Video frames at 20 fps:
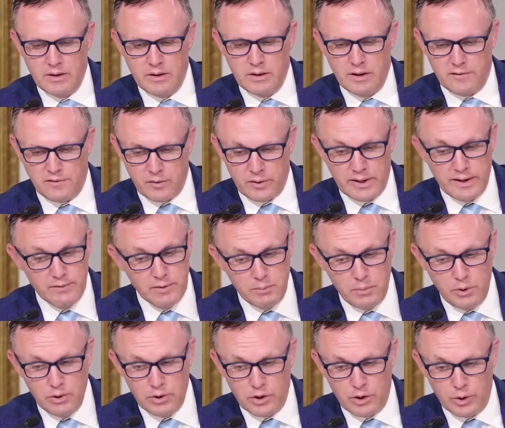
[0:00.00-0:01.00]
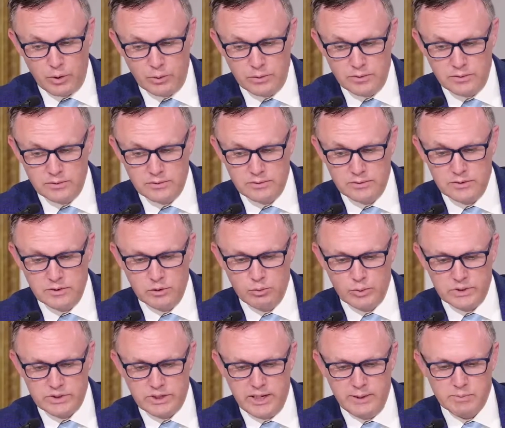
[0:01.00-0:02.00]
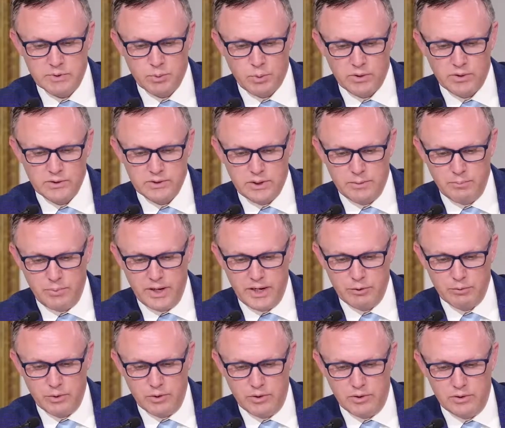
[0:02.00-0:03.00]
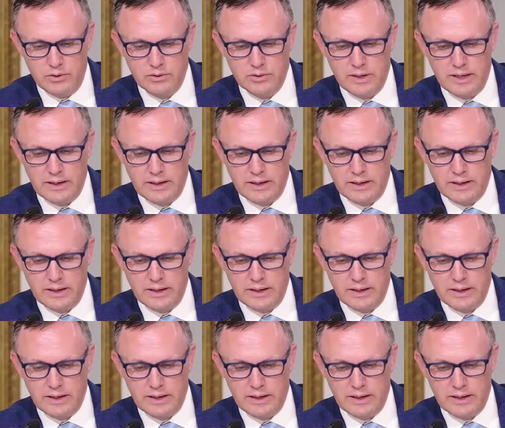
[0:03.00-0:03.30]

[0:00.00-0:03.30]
a forgivable loan which keeps workers on payroll